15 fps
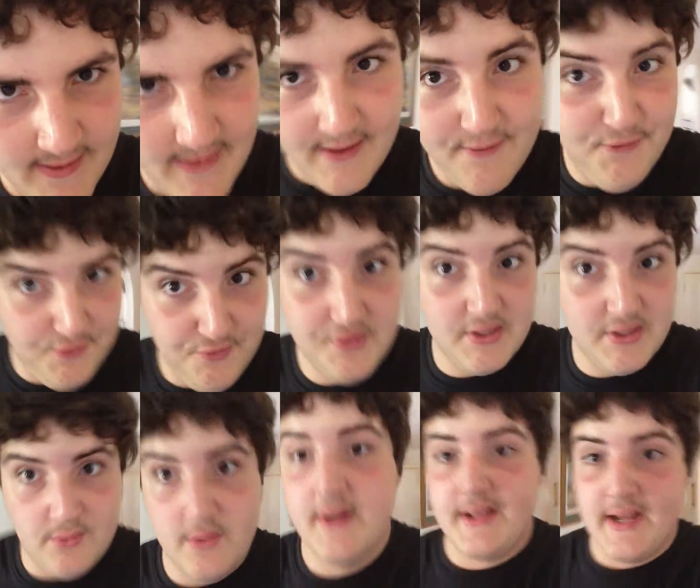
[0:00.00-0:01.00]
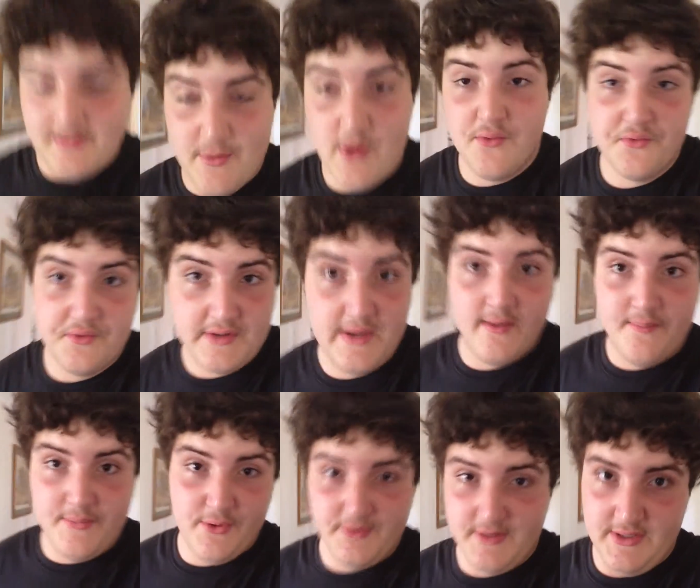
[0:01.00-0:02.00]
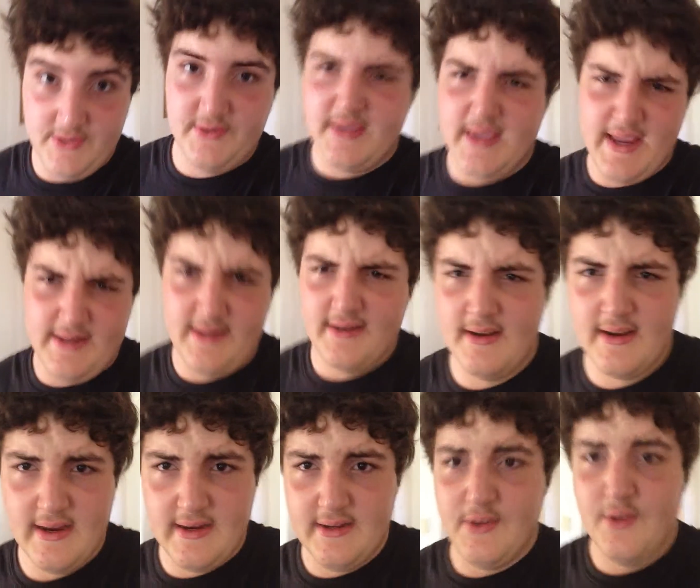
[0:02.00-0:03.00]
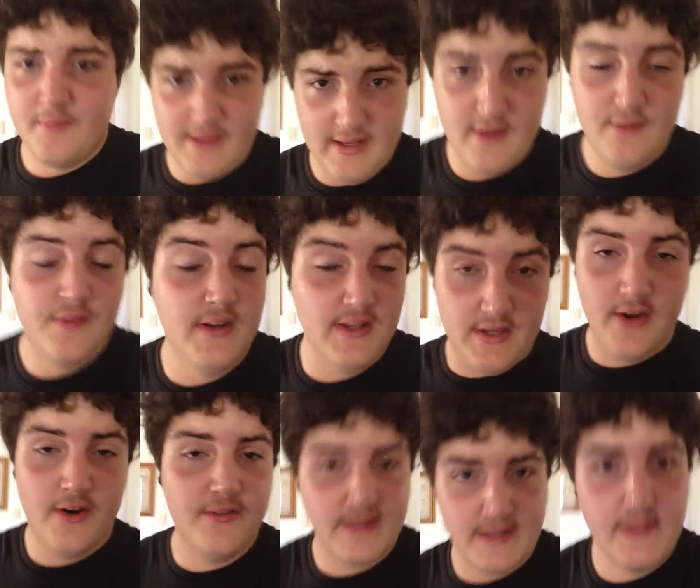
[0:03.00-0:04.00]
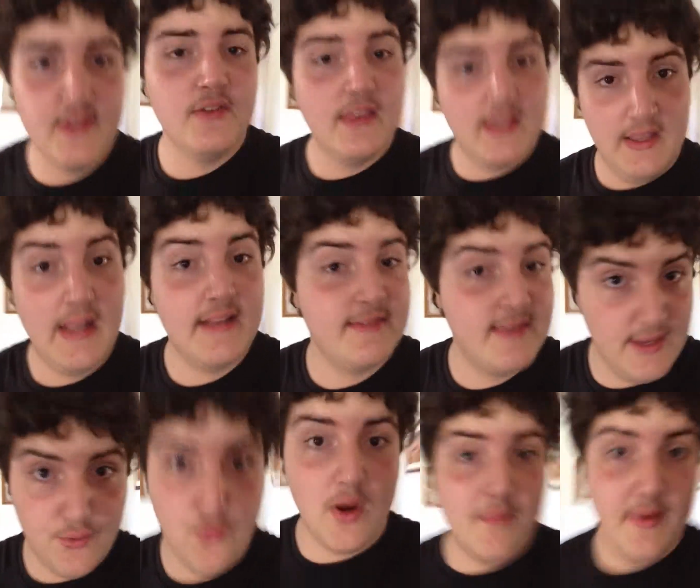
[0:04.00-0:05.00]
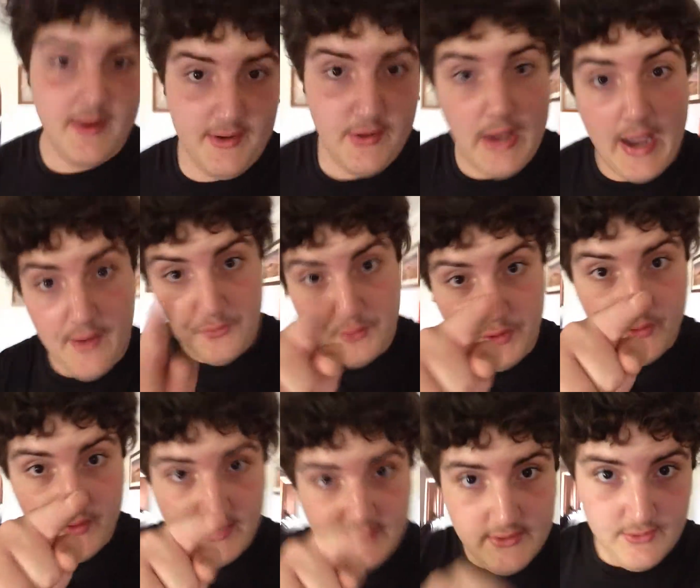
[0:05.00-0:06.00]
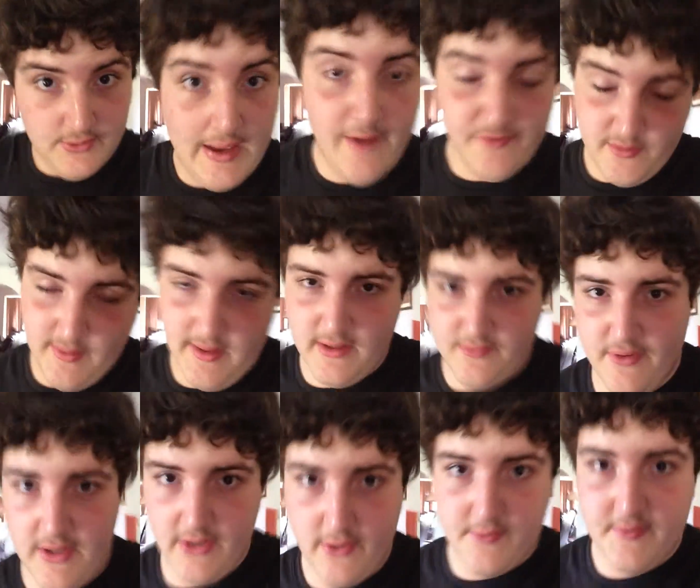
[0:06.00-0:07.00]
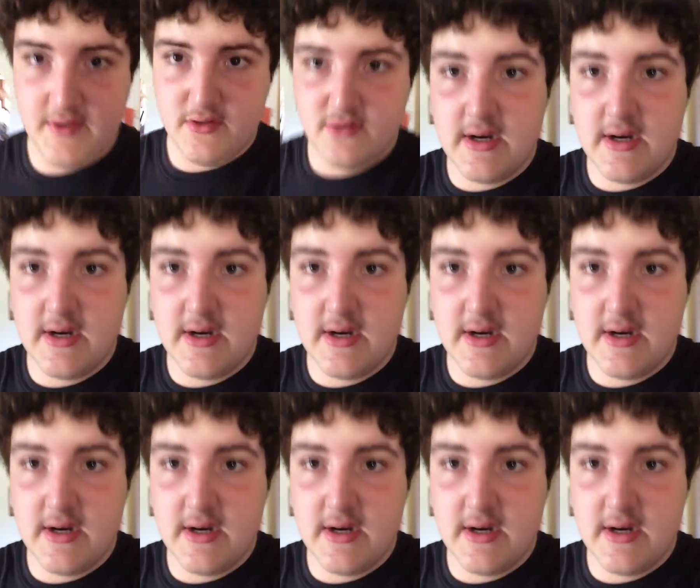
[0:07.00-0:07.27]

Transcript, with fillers: if you really want to come over and help build it, you can, and you'll be in a video. That's the that's the agreement you have to agree to. You have to be in a video on this